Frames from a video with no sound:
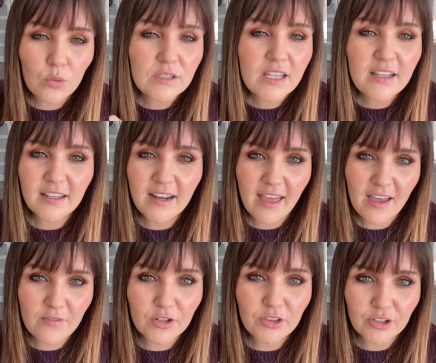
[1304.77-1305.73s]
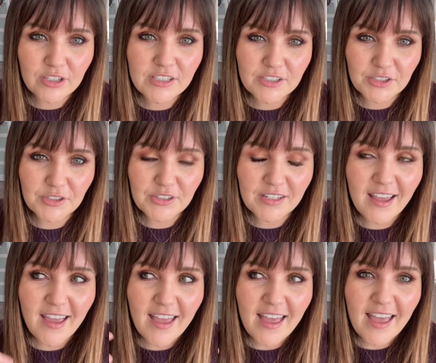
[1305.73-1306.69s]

only gonna ever look as good